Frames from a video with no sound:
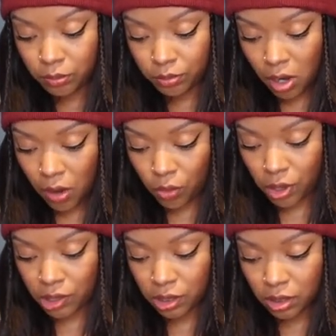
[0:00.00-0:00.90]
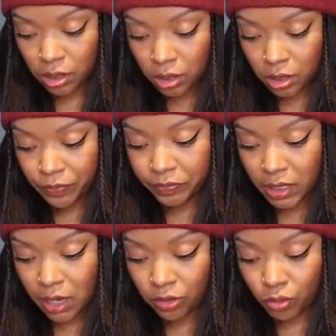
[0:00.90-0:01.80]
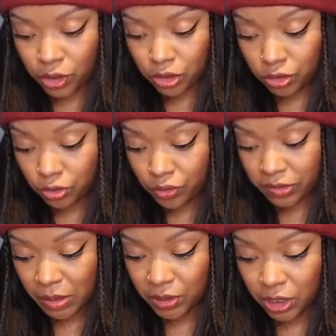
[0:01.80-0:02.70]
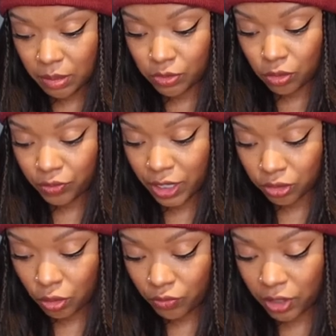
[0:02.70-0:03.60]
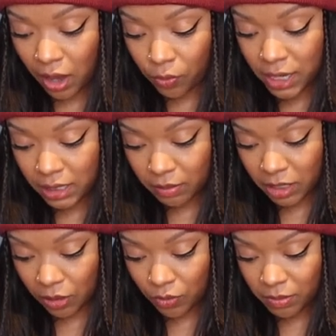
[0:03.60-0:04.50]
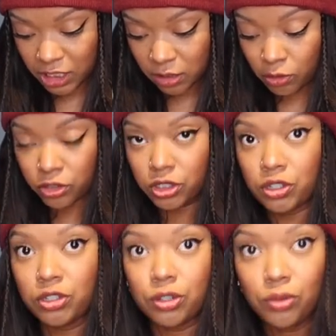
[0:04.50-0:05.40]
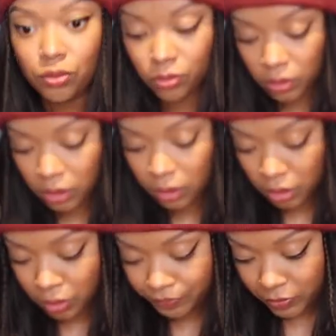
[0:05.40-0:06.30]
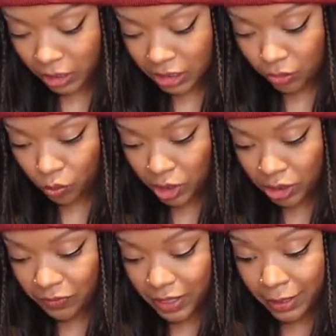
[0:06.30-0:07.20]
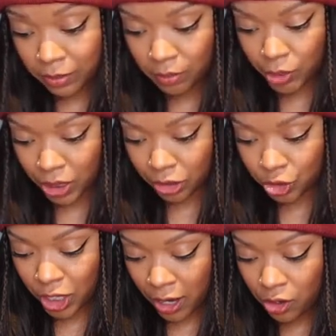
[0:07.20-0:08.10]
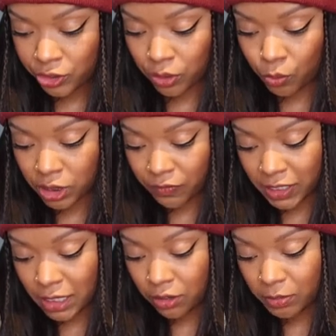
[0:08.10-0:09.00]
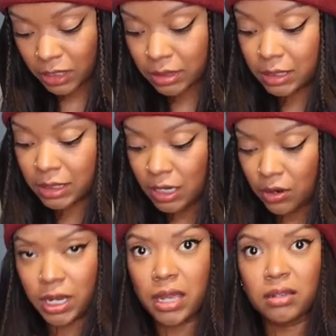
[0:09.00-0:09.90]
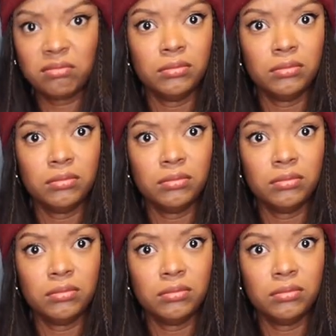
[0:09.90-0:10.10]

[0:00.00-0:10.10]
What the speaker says: Bro, I don't know what to do if somebody comes over that's over that weight limit. Like, what am I supposed to do? Is it worse if I let them break the chair, or is it worse if I tell them not to sit on it?